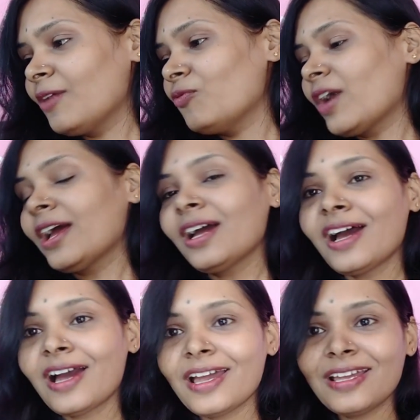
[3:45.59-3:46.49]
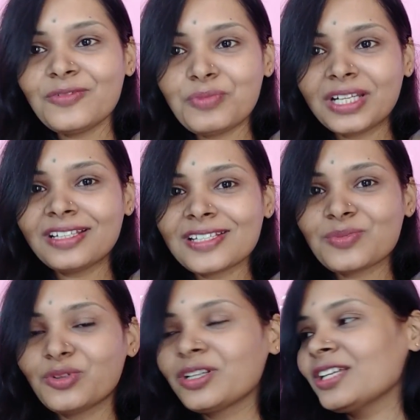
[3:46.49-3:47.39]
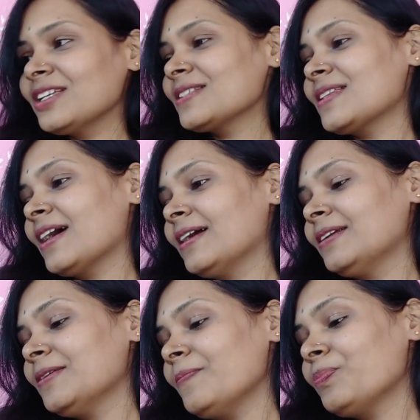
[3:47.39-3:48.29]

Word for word: Why I picked this book is that